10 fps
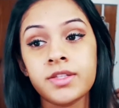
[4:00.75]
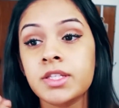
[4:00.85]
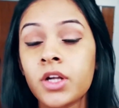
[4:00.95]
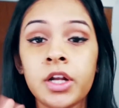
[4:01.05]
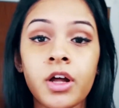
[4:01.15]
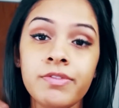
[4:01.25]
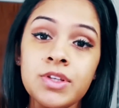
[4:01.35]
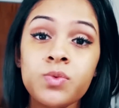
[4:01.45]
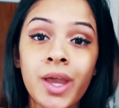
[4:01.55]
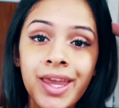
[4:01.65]
They started off
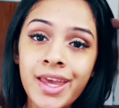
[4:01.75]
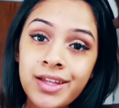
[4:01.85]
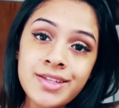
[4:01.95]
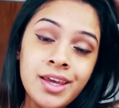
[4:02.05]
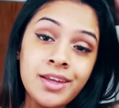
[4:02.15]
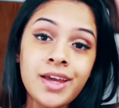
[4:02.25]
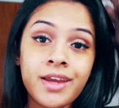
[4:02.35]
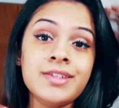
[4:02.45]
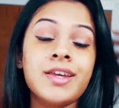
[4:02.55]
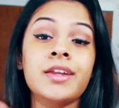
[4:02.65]
as whiteheads, and I
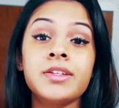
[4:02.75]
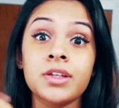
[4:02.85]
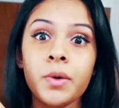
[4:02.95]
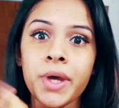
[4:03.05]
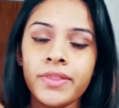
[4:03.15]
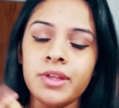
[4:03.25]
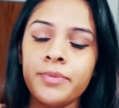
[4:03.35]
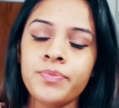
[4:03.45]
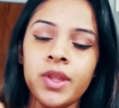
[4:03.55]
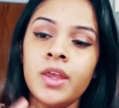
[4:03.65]
decided to go at them.
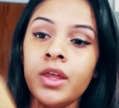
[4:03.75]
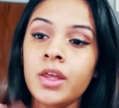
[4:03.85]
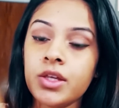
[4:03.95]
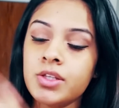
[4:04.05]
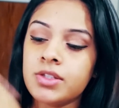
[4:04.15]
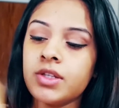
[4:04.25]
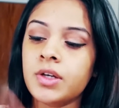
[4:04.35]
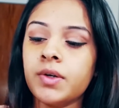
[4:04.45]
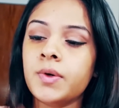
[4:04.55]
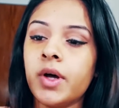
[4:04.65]

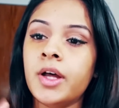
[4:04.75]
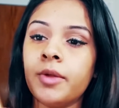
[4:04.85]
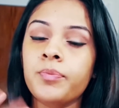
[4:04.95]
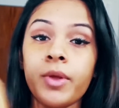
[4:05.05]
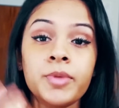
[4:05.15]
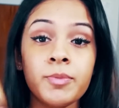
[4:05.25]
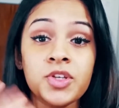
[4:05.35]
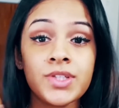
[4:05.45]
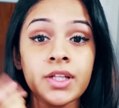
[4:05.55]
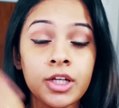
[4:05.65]
So I'm going to
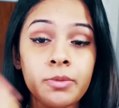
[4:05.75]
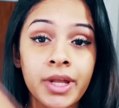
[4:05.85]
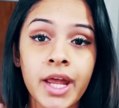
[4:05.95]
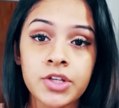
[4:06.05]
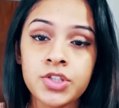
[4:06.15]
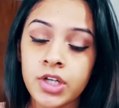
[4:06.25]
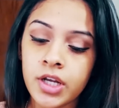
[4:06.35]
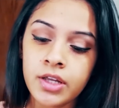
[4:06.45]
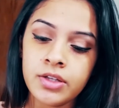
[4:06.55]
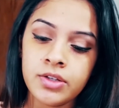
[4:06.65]
be using a little bit extra
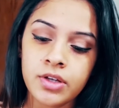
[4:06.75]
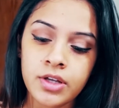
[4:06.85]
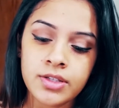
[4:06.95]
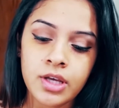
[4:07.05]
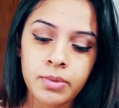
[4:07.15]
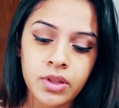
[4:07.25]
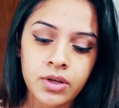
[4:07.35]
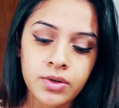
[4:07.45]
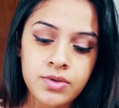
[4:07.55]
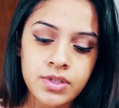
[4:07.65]
on top of
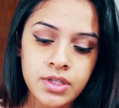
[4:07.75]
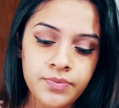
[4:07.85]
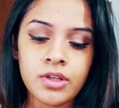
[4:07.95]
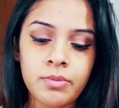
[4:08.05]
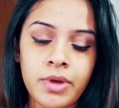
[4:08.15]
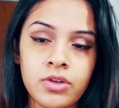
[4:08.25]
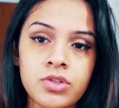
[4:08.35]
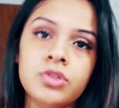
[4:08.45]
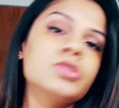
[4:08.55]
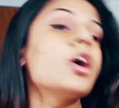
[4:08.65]
those. About
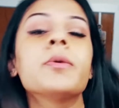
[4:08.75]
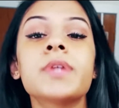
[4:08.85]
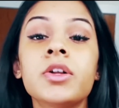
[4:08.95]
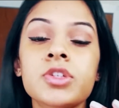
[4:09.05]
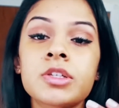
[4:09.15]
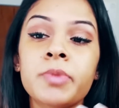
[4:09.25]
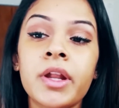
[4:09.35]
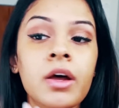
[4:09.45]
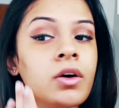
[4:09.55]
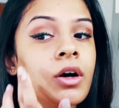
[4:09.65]
2 drops I'll just spread
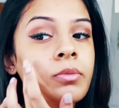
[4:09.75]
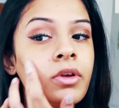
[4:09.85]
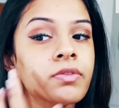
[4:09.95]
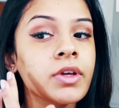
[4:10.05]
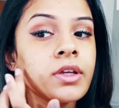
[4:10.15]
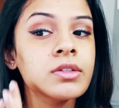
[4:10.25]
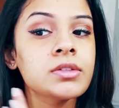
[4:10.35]
out on my face.